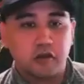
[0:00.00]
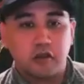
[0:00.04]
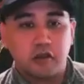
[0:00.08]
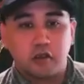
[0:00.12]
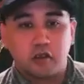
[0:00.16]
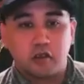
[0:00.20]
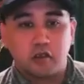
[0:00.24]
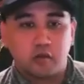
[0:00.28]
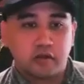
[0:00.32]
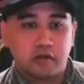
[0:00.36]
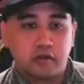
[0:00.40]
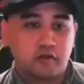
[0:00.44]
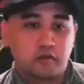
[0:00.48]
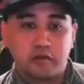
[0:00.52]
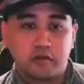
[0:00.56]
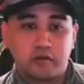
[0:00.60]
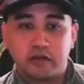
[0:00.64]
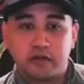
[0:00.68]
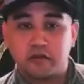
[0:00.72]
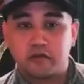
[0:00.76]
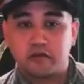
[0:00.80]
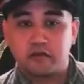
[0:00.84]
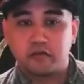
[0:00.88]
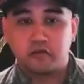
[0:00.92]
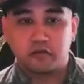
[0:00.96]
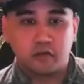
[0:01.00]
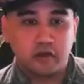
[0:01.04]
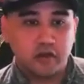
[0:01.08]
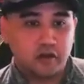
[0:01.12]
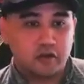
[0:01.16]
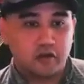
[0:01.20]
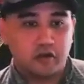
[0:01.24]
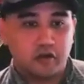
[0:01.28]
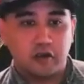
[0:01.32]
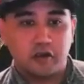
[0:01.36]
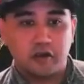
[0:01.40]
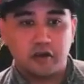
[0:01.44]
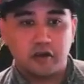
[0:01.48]
queer readers?
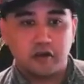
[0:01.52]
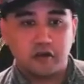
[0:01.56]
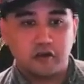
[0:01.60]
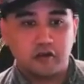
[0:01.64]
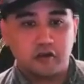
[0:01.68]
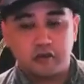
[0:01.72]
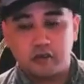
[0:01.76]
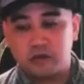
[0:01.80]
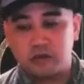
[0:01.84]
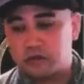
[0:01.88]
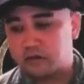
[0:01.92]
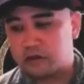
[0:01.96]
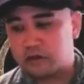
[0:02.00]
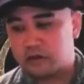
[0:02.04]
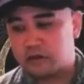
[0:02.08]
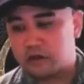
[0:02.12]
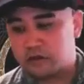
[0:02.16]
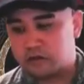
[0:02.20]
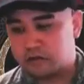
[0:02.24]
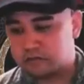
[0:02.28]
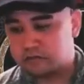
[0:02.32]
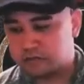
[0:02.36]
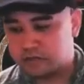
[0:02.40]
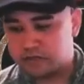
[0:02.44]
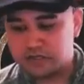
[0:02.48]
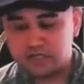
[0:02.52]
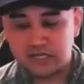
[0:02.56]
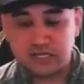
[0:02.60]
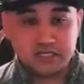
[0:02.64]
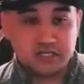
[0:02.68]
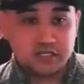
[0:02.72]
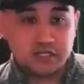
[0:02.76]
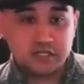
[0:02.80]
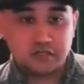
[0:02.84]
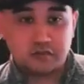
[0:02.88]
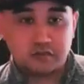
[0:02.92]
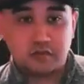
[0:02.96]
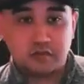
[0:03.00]
Where are, you know,
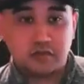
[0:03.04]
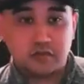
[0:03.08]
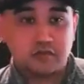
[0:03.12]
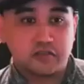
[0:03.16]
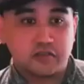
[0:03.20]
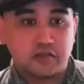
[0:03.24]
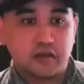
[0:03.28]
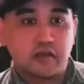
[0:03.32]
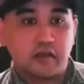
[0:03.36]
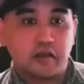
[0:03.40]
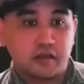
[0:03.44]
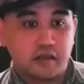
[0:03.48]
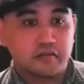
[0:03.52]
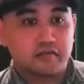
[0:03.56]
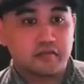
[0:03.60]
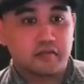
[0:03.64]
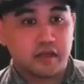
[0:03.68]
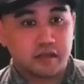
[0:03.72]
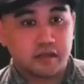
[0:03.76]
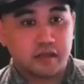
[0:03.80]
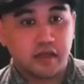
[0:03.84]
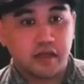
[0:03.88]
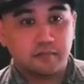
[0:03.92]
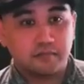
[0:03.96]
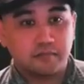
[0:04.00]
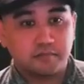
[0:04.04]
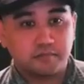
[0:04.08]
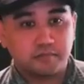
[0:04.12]
indigenous readers and things like that?